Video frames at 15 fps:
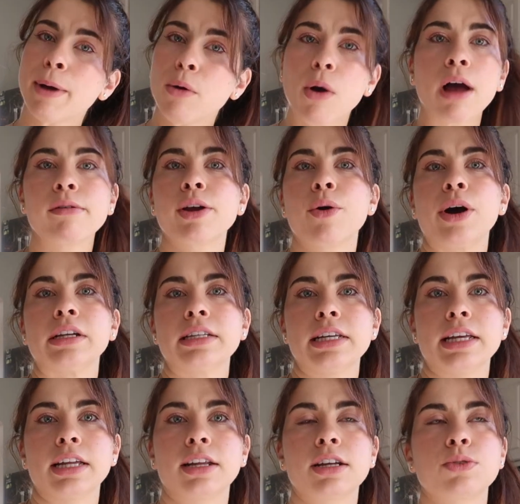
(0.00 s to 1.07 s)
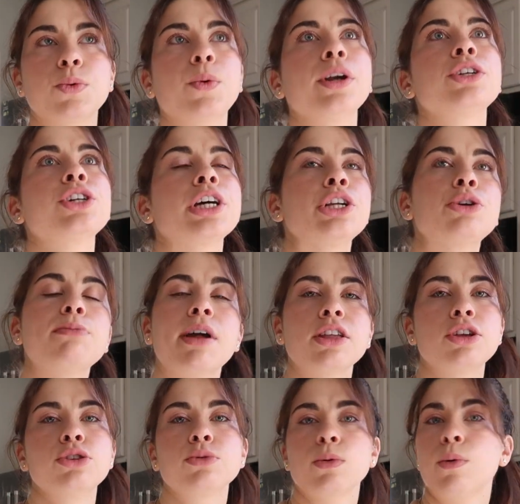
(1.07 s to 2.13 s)
about why we go out to eat, because we want to try new
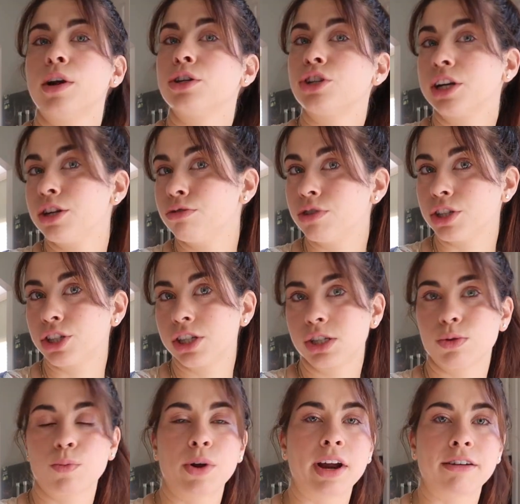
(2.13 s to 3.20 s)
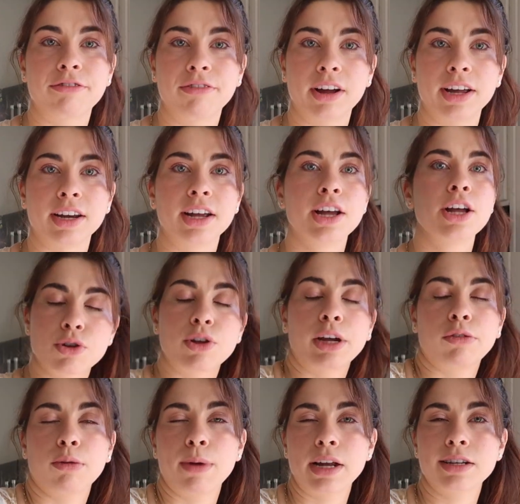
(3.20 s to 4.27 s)
menus, we want to try new dishes, we want to have fun. So
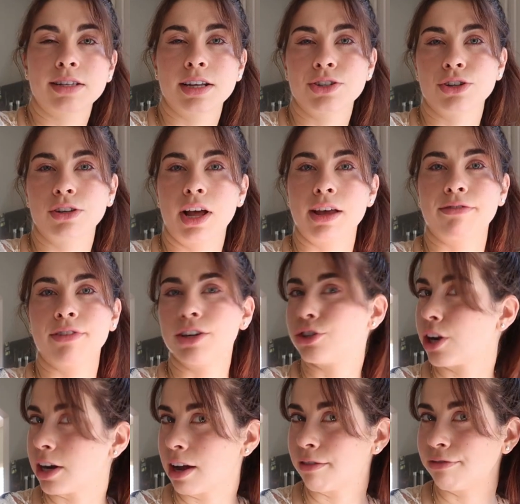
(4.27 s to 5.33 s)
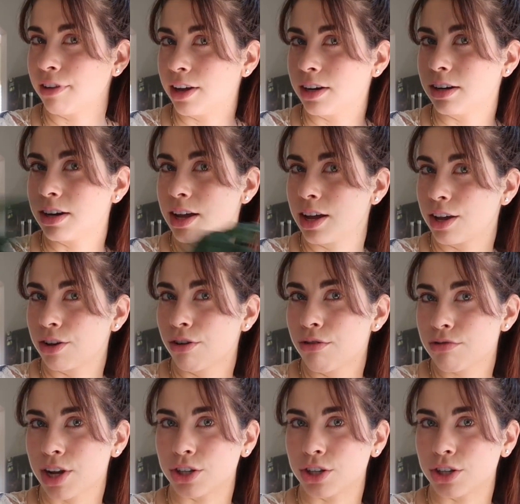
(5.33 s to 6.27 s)
like, romanticize your life and try to have fun in your own